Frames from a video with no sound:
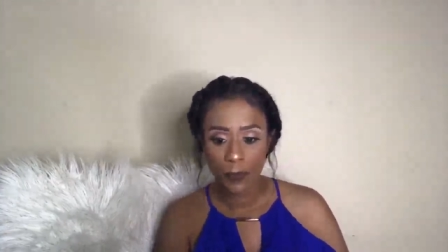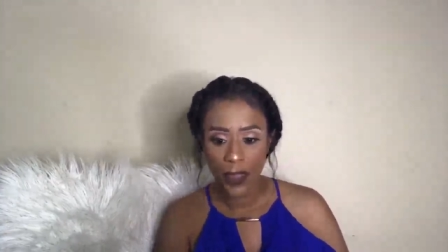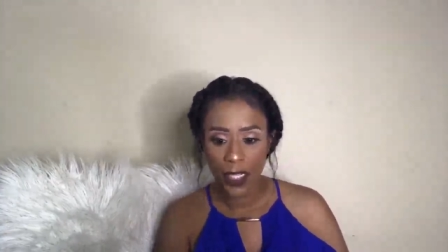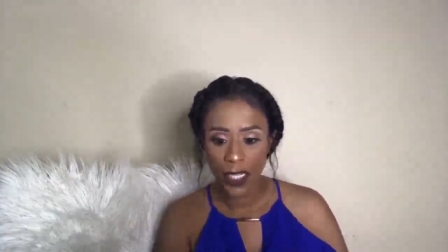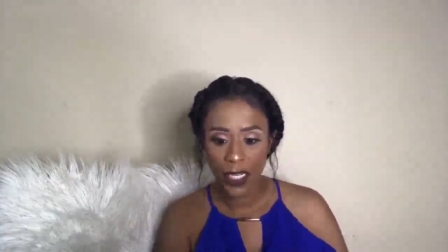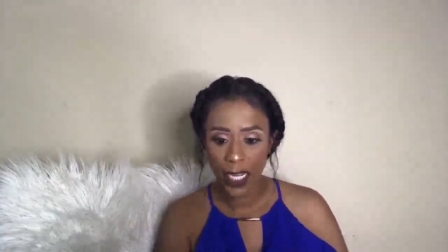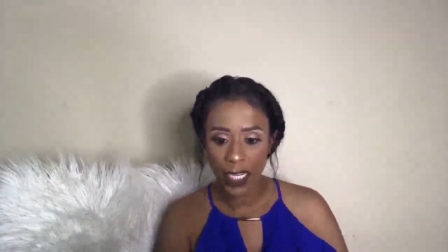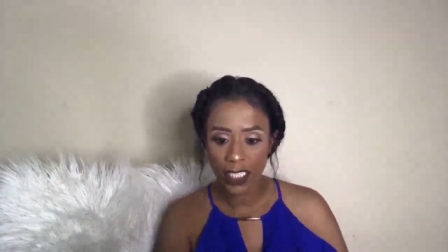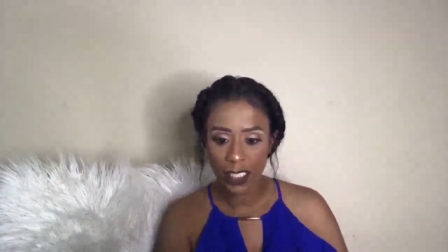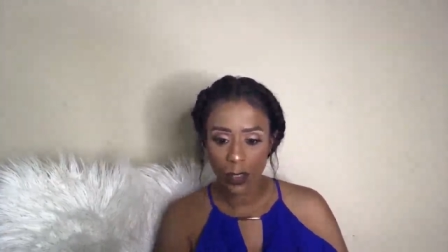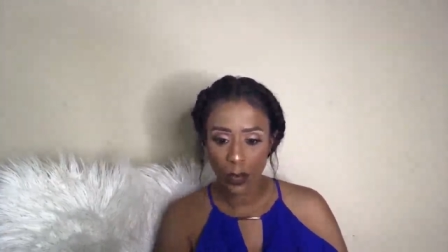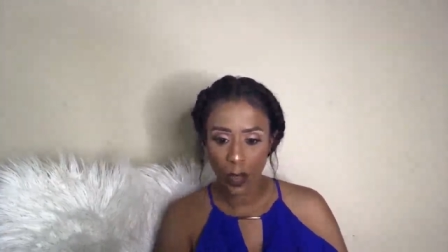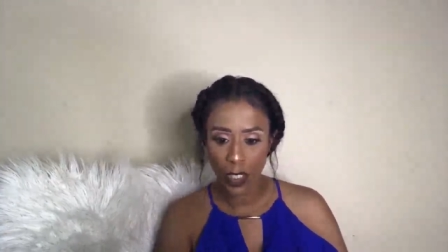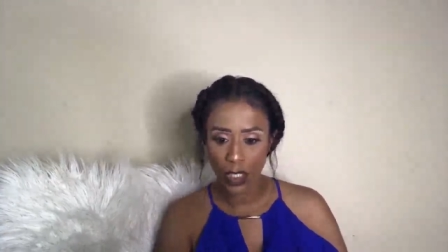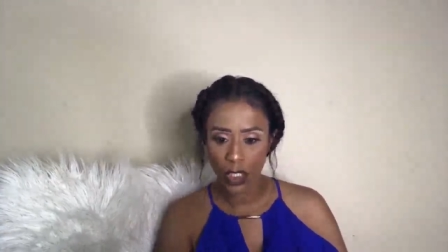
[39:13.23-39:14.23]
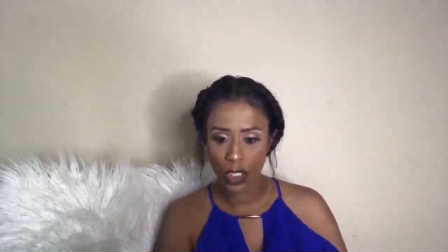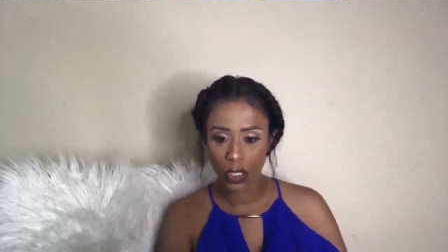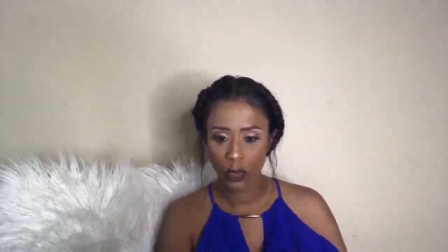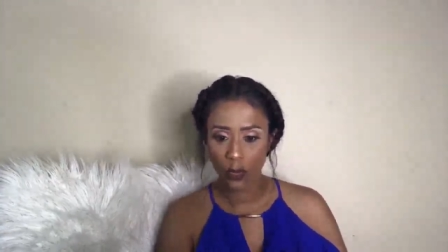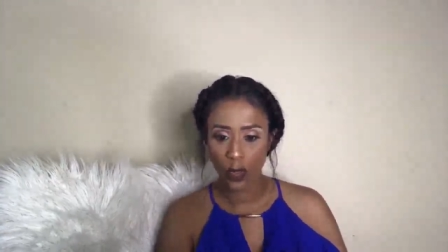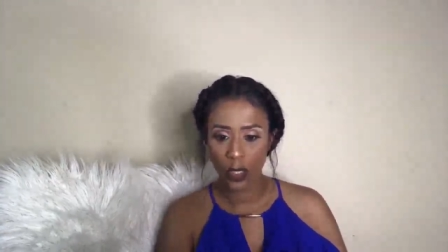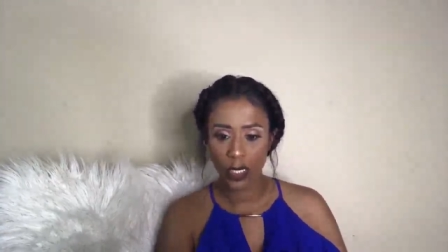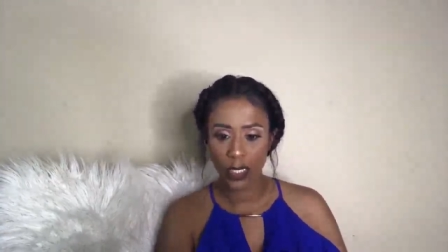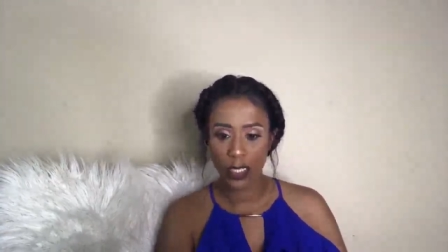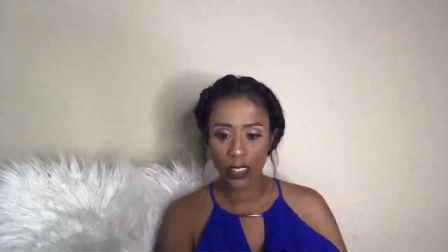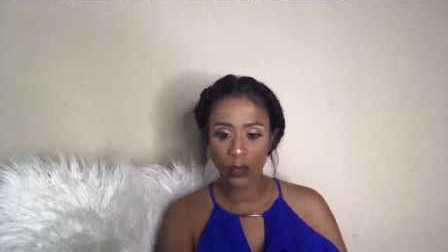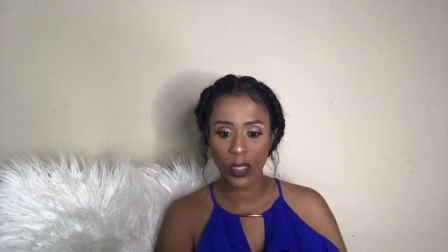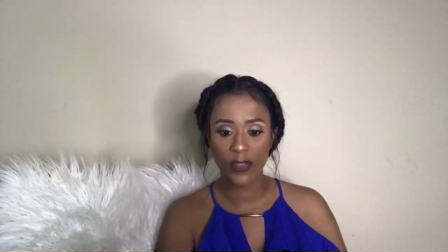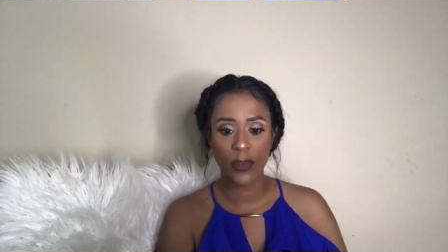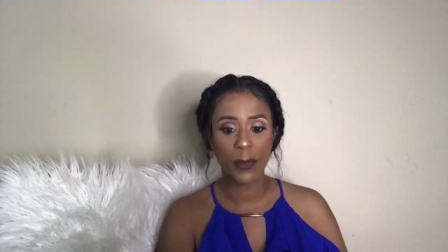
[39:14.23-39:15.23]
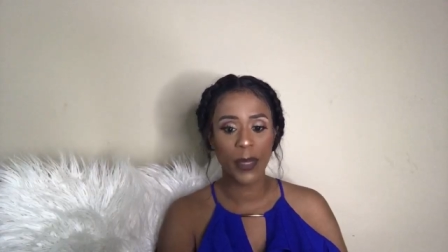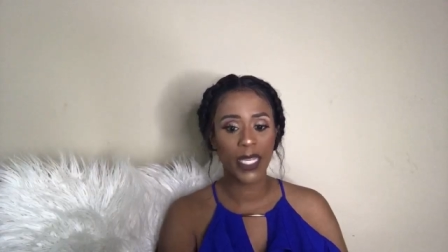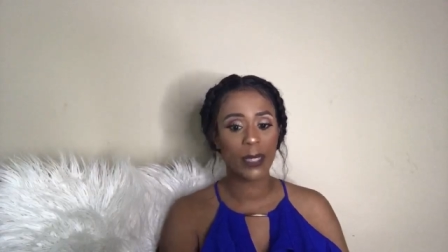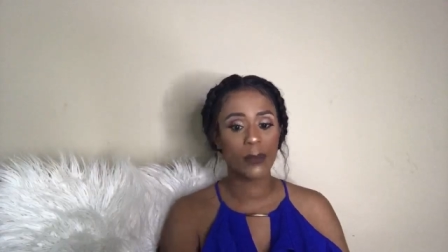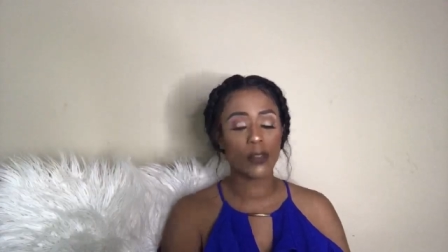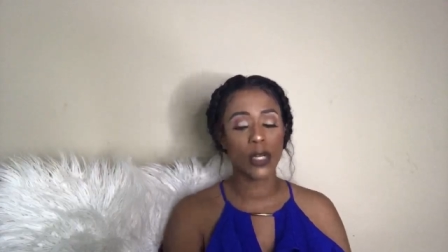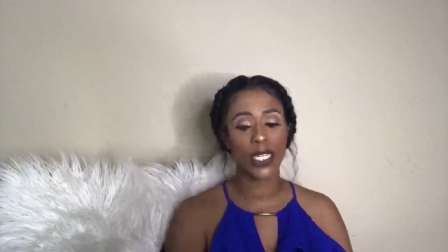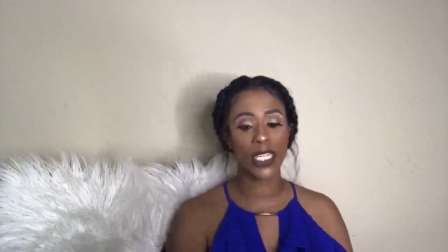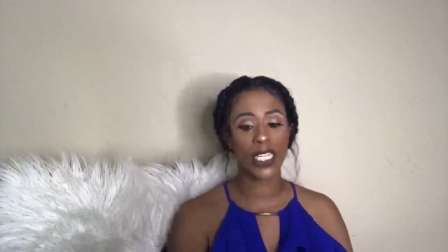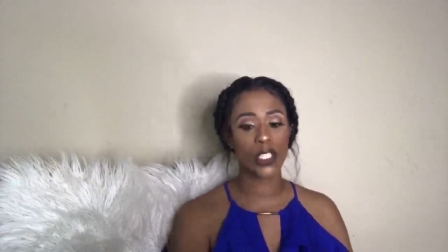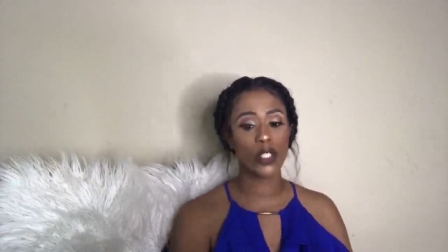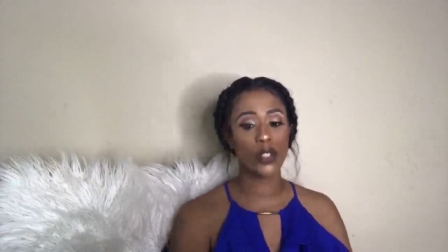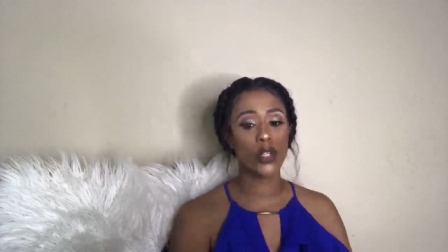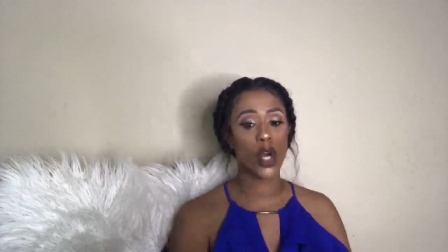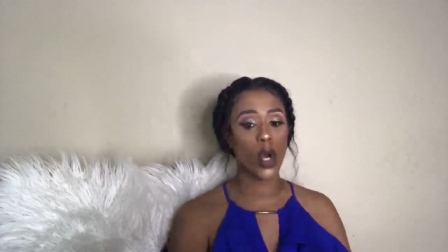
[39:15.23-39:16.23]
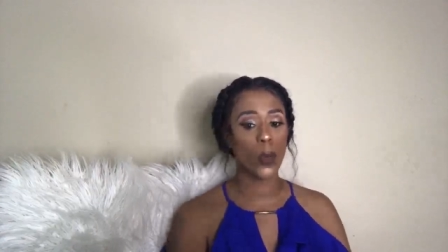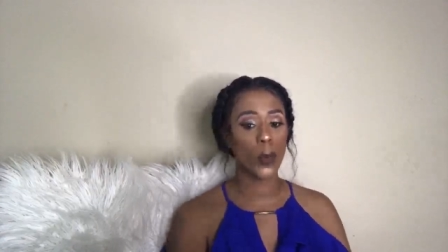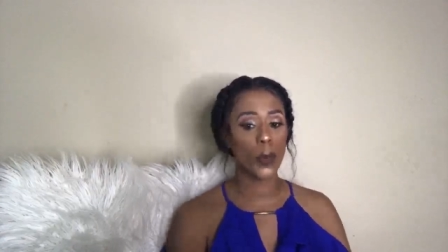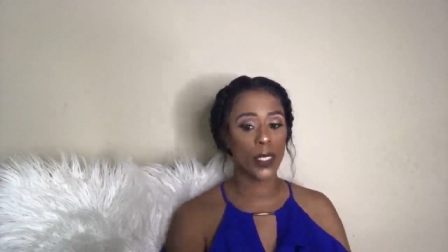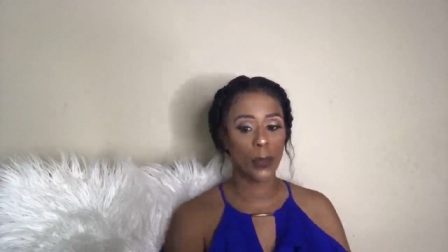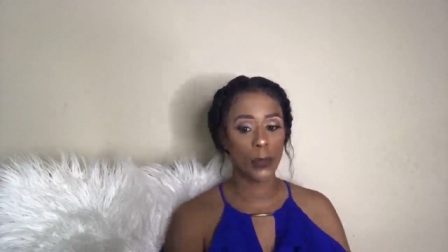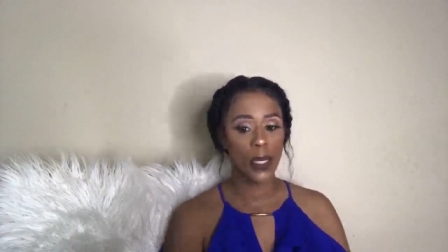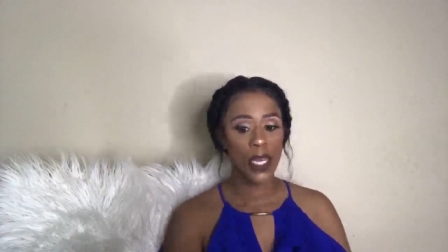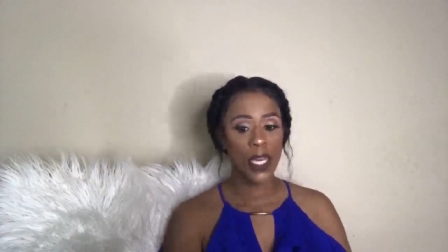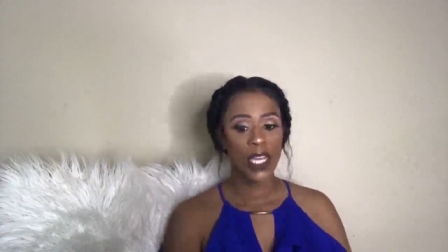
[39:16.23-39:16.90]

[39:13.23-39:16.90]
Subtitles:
the next question was, what if a man keeps trying to get you to open up?